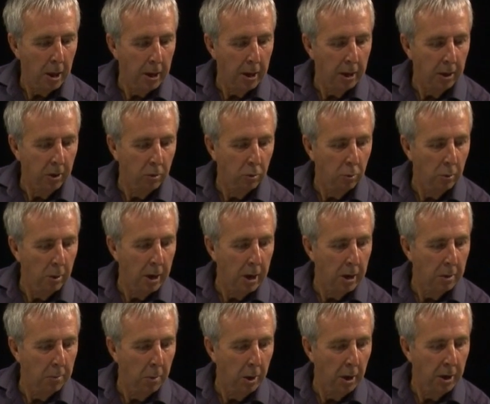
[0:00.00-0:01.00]
x
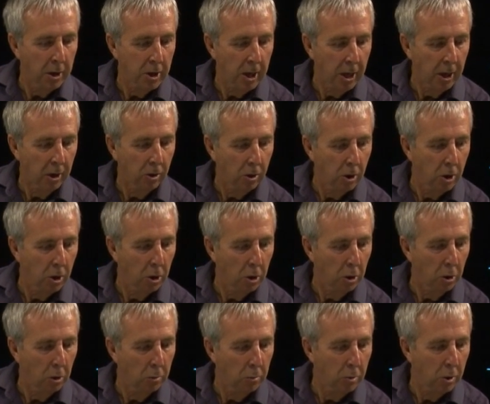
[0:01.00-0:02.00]
squared minus x
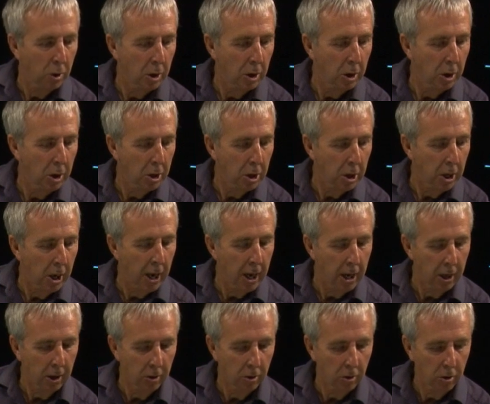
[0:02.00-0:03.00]
cubed dx